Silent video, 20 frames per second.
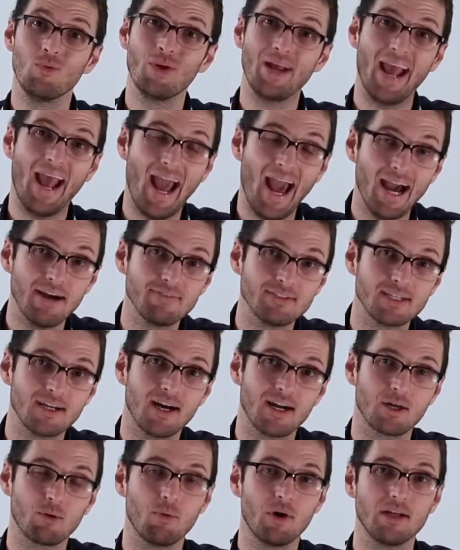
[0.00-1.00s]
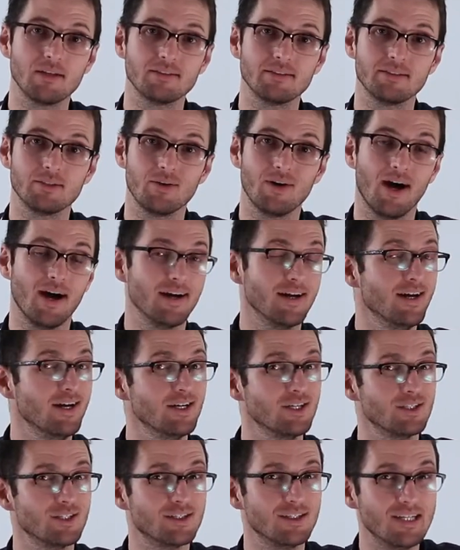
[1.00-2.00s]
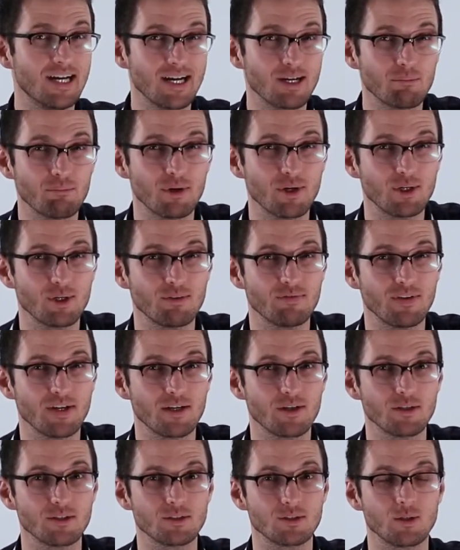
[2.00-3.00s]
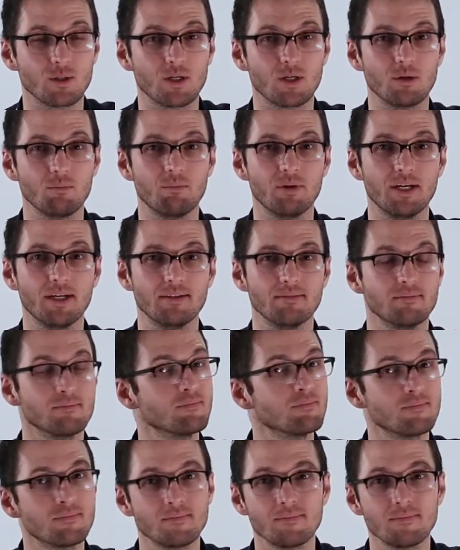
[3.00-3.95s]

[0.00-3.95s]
we have to cut it while it's still hot. You're gonna burn your fingers a little bit.